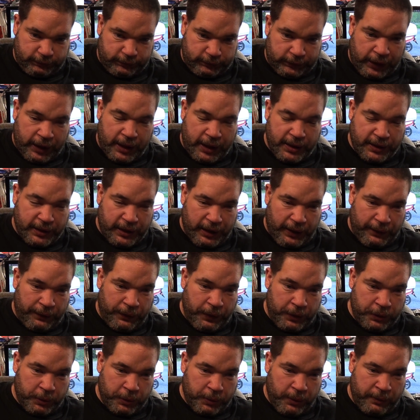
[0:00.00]
I can't take a
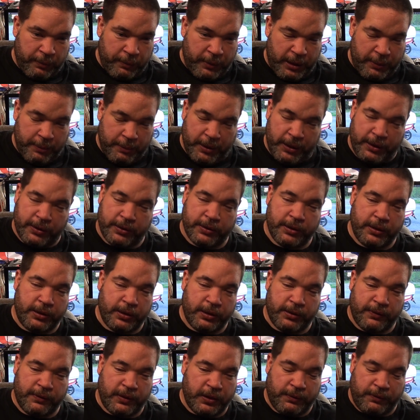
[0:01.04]
photo of them at the minute because they're
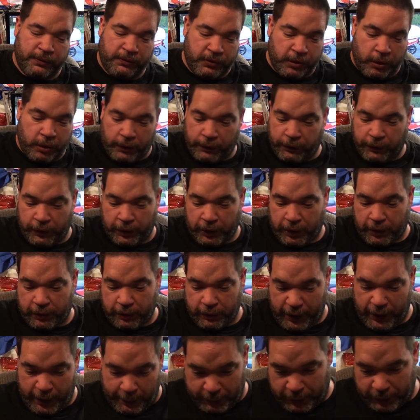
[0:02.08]
just chock full of
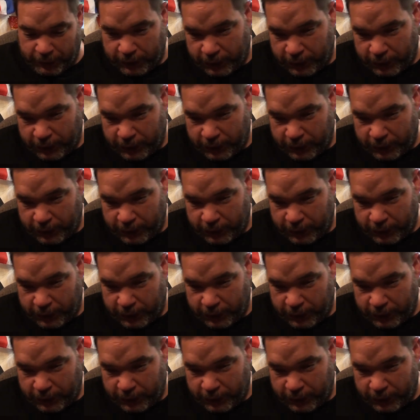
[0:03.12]
crap.